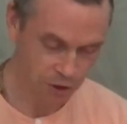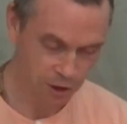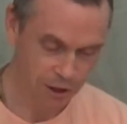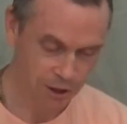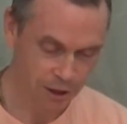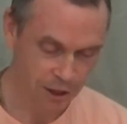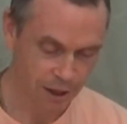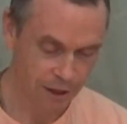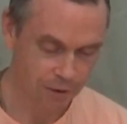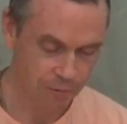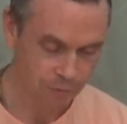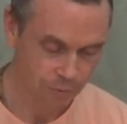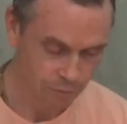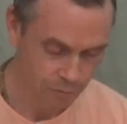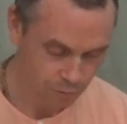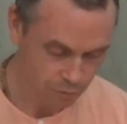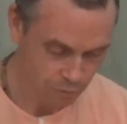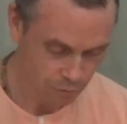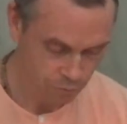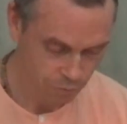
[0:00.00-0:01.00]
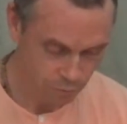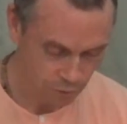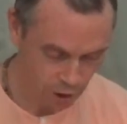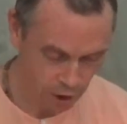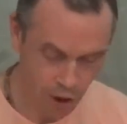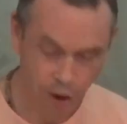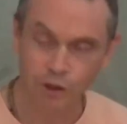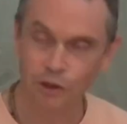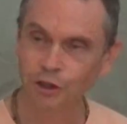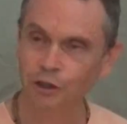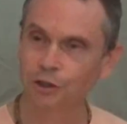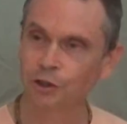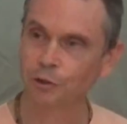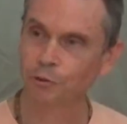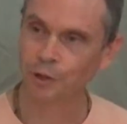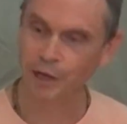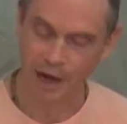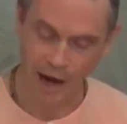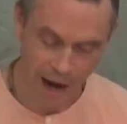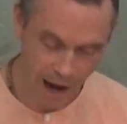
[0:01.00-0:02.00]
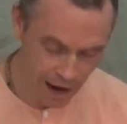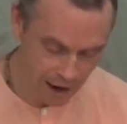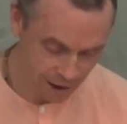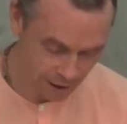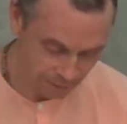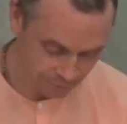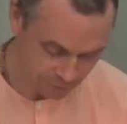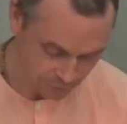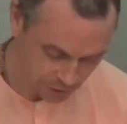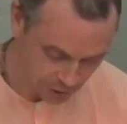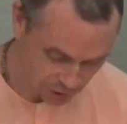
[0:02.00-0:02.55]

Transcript: the culture that we have.